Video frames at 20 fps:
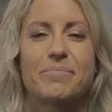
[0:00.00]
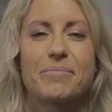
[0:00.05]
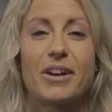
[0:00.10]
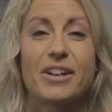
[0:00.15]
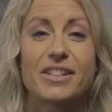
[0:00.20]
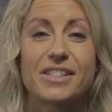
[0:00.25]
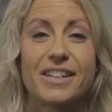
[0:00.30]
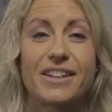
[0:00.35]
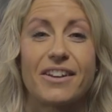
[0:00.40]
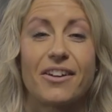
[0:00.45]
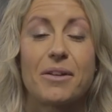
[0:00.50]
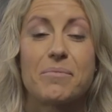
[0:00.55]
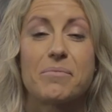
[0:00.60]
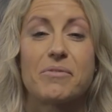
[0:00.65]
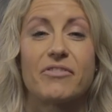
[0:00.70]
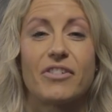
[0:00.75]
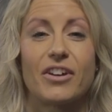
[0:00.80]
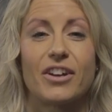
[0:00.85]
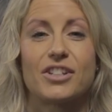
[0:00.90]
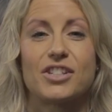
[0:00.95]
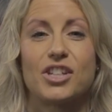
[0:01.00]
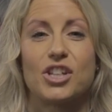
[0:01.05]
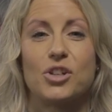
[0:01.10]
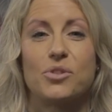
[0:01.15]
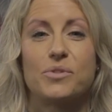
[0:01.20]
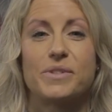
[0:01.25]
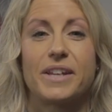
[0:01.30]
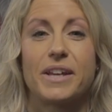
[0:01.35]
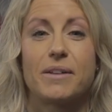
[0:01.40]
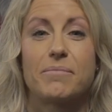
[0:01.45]
Personally, I prefer to
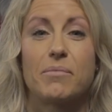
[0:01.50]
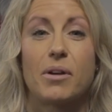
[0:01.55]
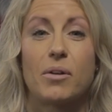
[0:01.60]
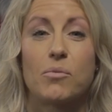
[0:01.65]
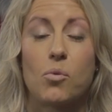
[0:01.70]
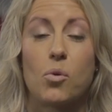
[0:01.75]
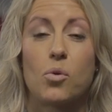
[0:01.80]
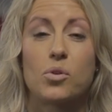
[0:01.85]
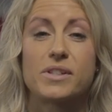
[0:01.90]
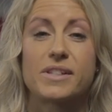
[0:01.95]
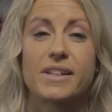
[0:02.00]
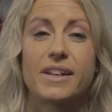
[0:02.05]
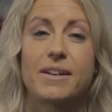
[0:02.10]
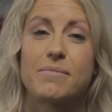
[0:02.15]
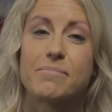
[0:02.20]
use it in my water